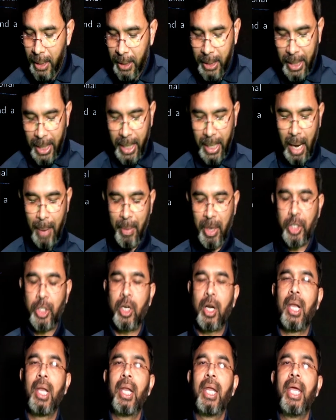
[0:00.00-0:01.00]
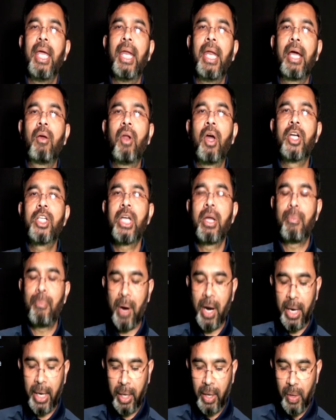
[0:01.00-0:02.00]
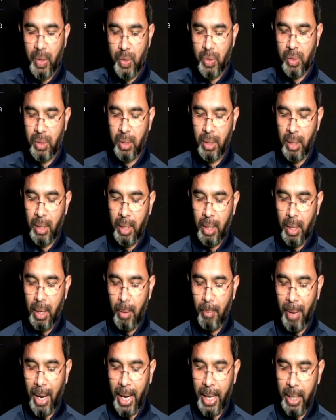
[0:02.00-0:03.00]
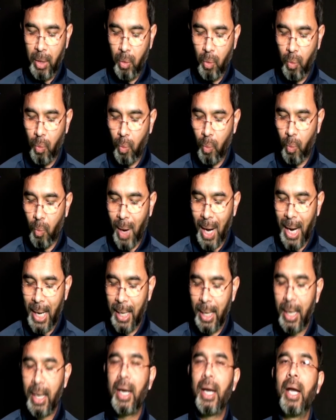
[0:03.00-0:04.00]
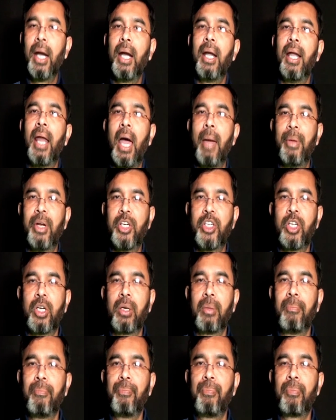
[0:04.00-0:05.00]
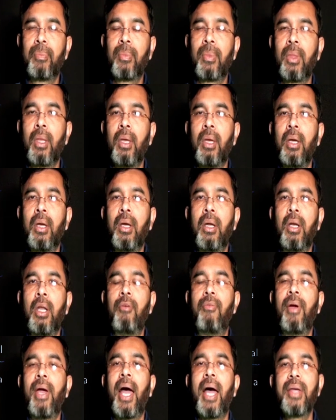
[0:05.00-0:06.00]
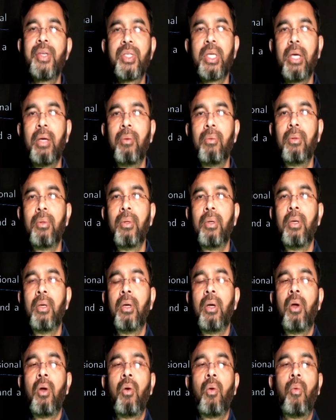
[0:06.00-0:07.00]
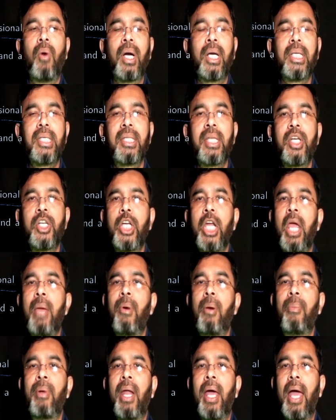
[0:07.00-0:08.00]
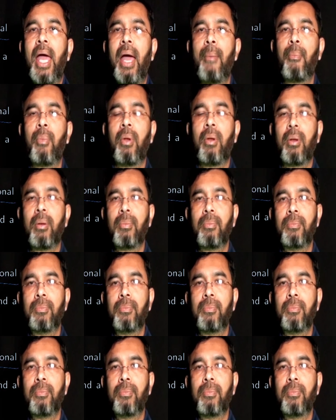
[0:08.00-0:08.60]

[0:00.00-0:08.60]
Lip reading: three-dimensional irregular shaped particles by one dimension. If I ask you, what is the shape of an apple?